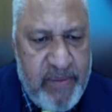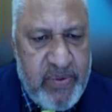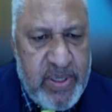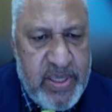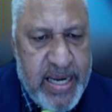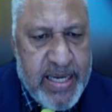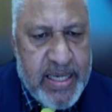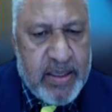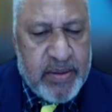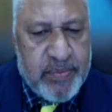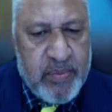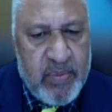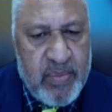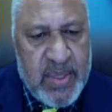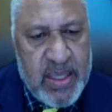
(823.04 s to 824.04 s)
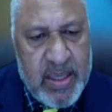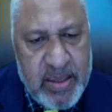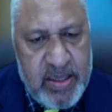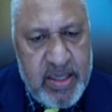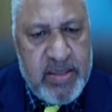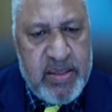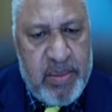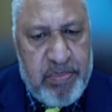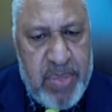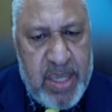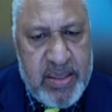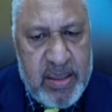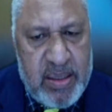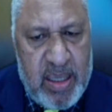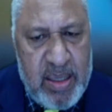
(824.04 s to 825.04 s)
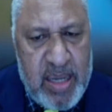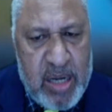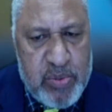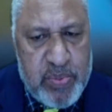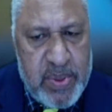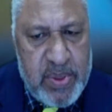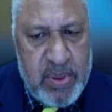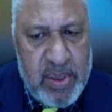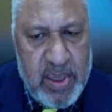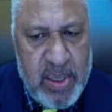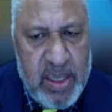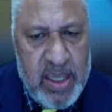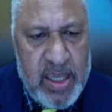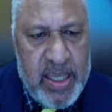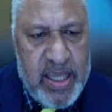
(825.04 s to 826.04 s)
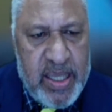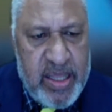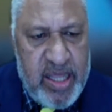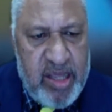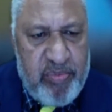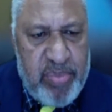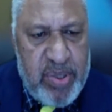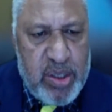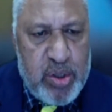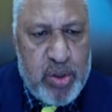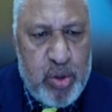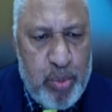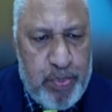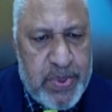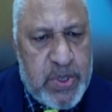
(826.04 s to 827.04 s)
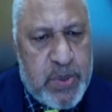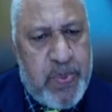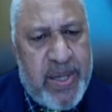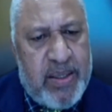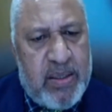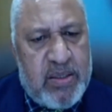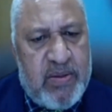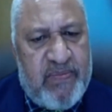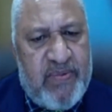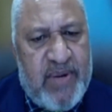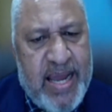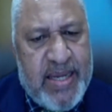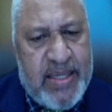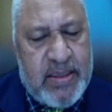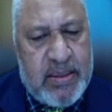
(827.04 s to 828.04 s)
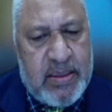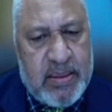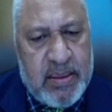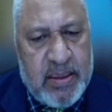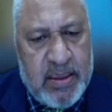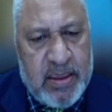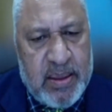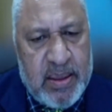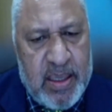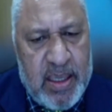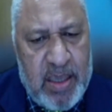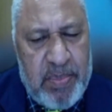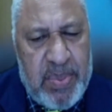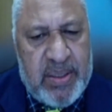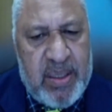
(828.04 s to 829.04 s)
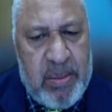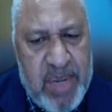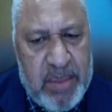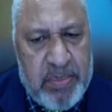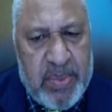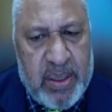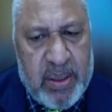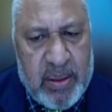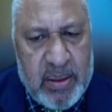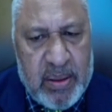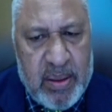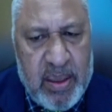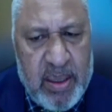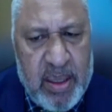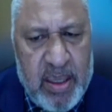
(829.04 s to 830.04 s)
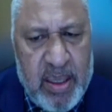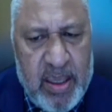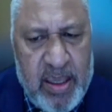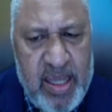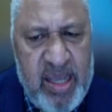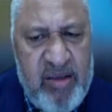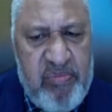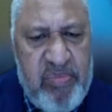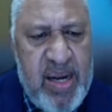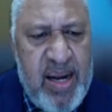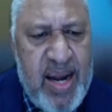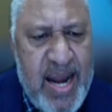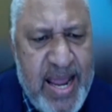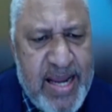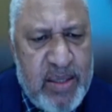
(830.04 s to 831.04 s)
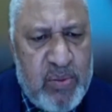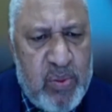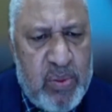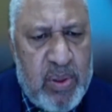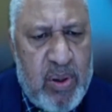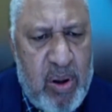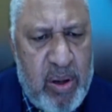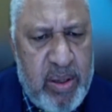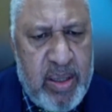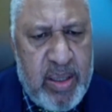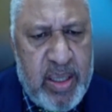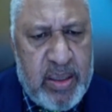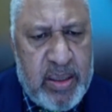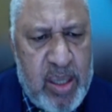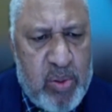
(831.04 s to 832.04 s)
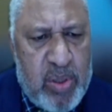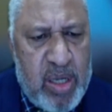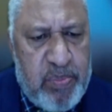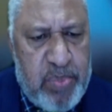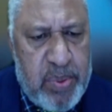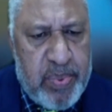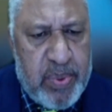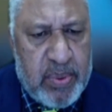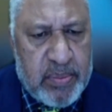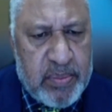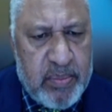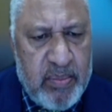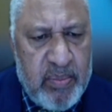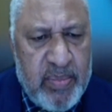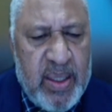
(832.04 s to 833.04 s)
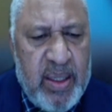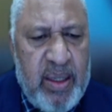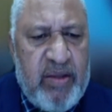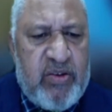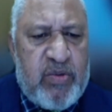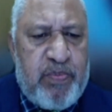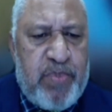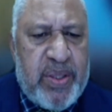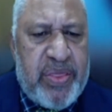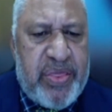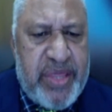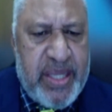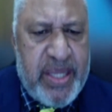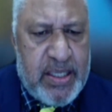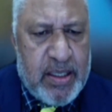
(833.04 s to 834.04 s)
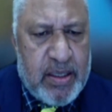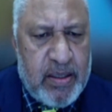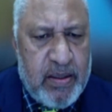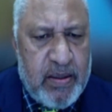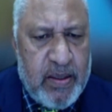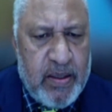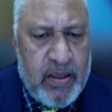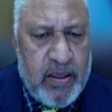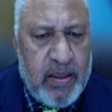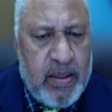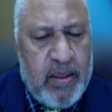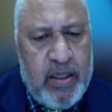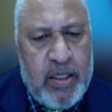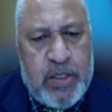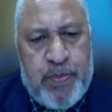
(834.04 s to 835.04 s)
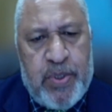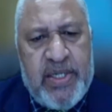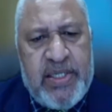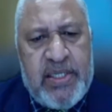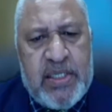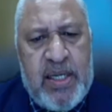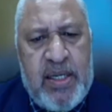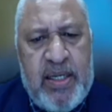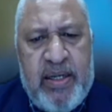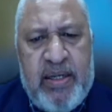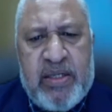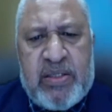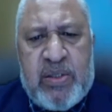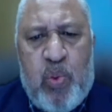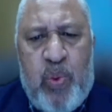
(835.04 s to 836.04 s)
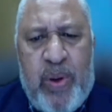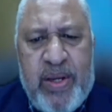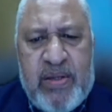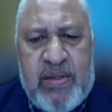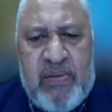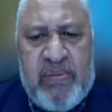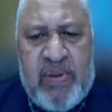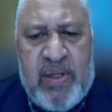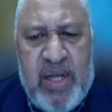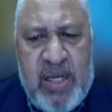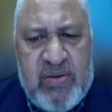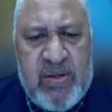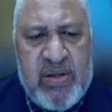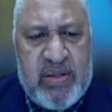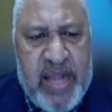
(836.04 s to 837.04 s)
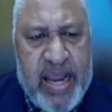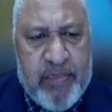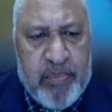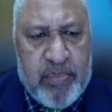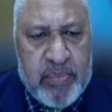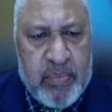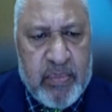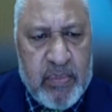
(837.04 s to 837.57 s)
Every day, since the budget announcement, they've been super spreaders of lies about the amendment. They have been lying to the ordinary Itoke people. It's pathetic. It's political, and it's a waste of the nation's time.